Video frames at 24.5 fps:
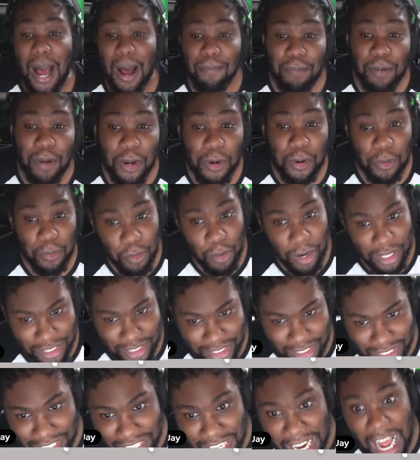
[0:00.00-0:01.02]
I'm gonna
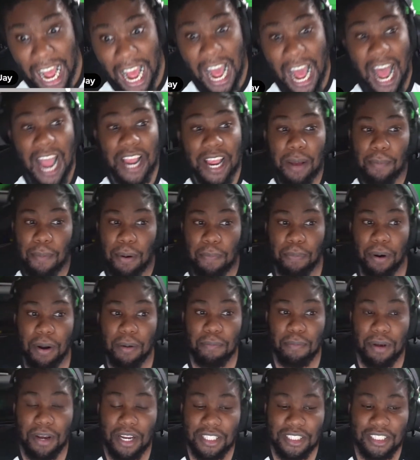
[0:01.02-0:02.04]
watch it. I am a
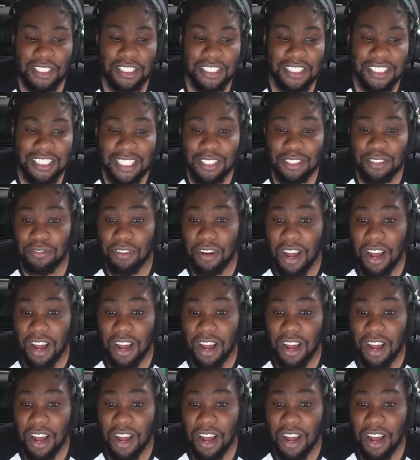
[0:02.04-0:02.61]
Prem merchant. That's fine.